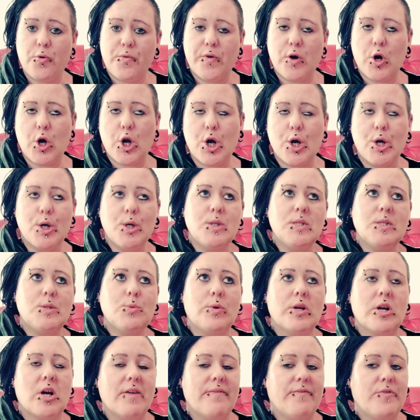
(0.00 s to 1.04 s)
photos
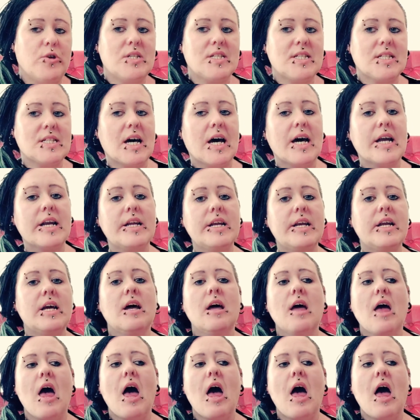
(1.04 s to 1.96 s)
when I first started,